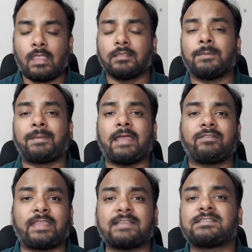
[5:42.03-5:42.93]
the
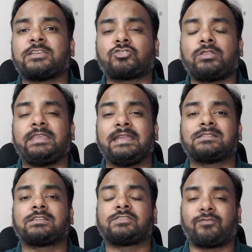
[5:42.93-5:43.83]
privatization yields
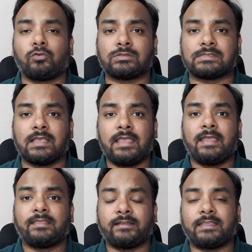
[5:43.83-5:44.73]
its fruits.
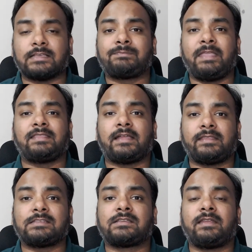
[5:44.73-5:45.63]
They display that
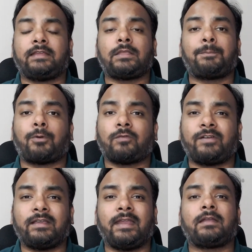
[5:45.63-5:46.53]
there's greater
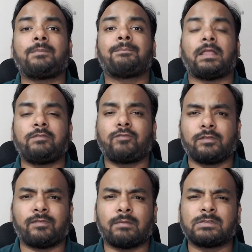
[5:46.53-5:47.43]
profit, greater money for the
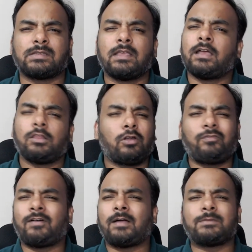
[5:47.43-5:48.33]
farmers. A lot of
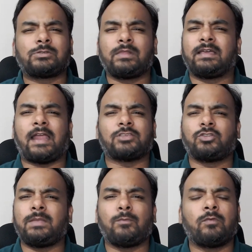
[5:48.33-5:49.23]
farmers will
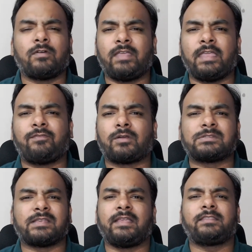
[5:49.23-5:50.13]
gradually move away from
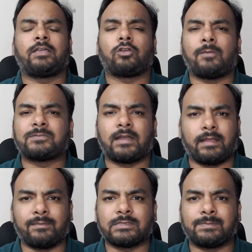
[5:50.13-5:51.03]
selling their crops at
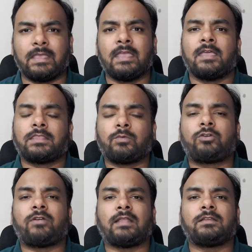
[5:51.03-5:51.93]
M S P. They
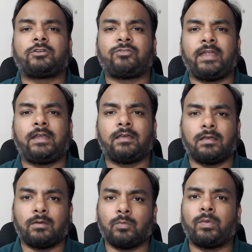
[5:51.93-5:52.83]
would rather trade
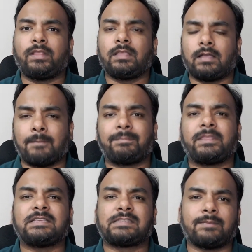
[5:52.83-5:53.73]
with the
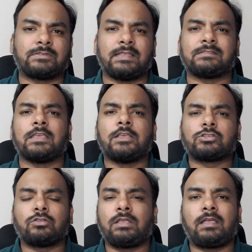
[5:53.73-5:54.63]
companies themselves.
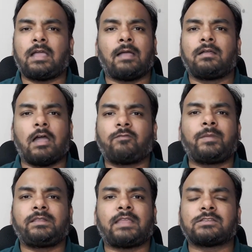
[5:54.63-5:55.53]
So the
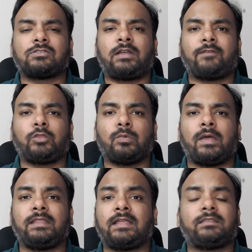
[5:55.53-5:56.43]
government does not have to
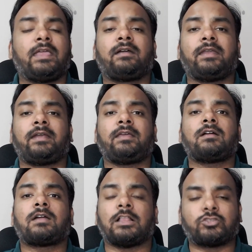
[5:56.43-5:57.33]
worry that they are creating a
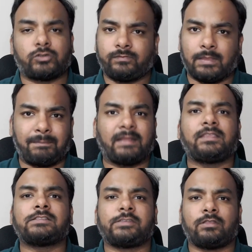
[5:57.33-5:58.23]
culture of
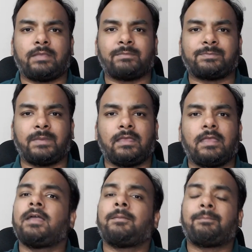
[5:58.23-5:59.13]
dependency on M S P.
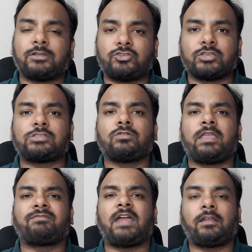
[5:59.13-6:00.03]
But just to
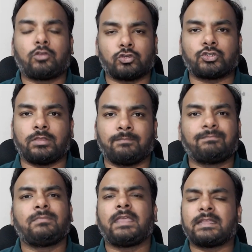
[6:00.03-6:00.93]
give that cushion,
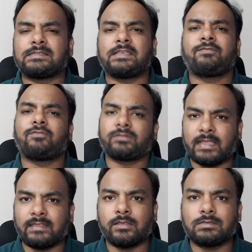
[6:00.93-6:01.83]
they can say for
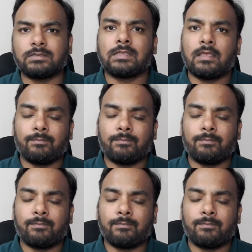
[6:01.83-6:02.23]
ten years,